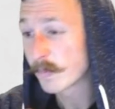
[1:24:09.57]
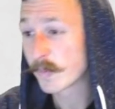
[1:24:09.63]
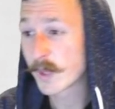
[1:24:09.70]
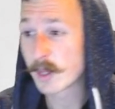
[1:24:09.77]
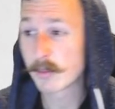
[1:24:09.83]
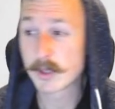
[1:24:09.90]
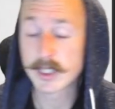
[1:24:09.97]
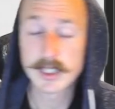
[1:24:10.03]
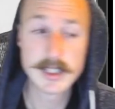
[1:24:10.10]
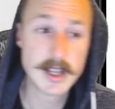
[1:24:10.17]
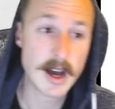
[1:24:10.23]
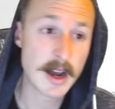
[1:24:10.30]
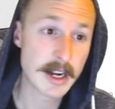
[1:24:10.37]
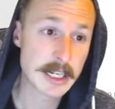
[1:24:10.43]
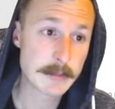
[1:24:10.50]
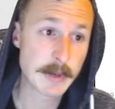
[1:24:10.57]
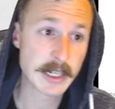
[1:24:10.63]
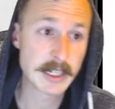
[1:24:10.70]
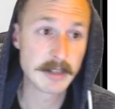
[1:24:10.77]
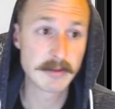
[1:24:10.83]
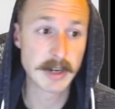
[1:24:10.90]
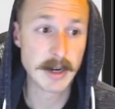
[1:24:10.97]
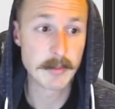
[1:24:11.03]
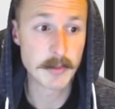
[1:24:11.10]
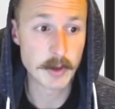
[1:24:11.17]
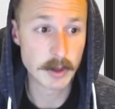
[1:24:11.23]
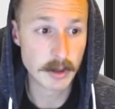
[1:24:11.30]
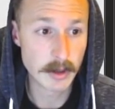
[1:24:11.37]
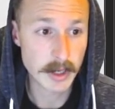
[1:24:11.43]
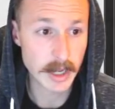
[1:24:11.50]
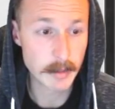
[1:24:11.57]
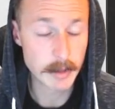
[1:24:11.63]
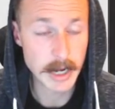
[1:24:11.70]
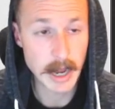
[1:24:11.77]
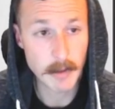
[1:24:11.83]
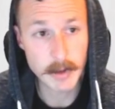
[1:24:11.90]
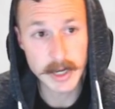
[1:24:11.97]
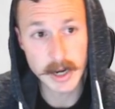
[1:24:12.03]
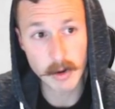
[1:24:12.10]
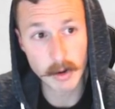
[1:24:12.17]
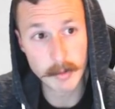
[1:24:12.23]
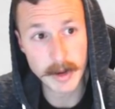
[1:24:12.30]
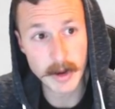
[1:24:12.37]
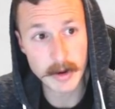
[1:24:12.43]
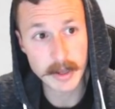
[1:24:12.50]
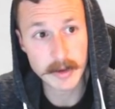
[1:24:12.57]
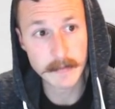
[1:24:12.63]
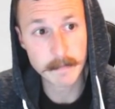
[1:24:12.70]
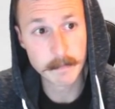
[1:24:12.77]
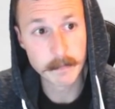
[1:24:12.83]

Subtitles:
Was not expecting ram through. Okay, but now we know about it.